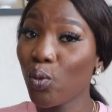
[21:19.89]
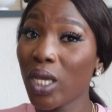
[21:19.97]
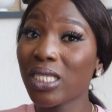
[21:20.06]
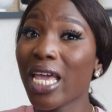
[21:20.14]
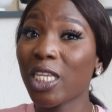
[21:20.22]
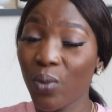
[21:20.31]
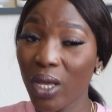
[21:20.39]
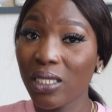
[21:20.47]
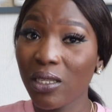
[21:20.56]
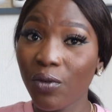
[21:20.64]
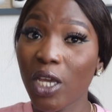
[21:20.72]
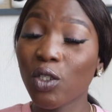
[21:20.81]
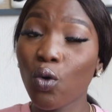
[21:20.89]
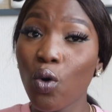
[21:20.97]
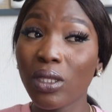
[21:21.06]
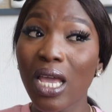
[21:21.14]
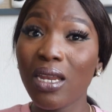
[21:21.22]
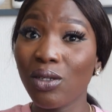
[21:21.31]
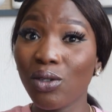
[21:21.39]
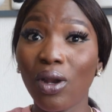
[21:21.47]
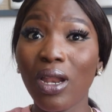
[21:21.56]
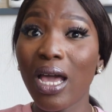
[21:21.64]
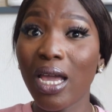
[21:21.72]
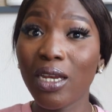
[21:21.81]
Wigs are expensive here. It's quoted in
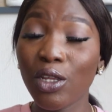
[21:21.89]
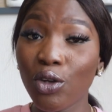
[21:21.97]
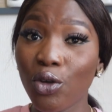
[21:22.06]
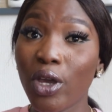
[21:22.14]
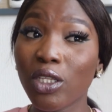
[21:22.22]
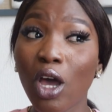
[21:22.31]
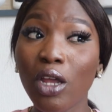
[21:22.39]
dollar and in US.